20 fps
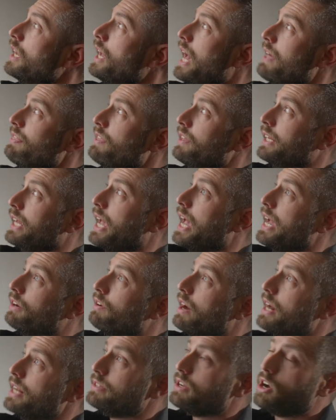And then the egg
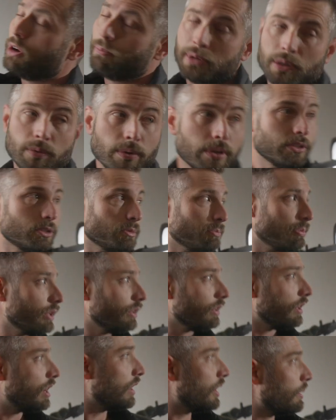crate is helping with
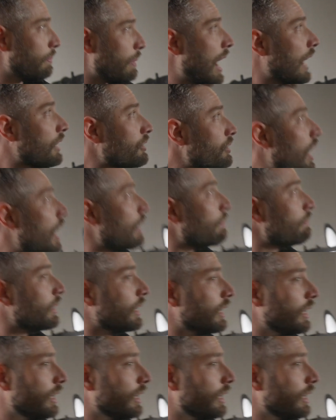spill on the backdrop.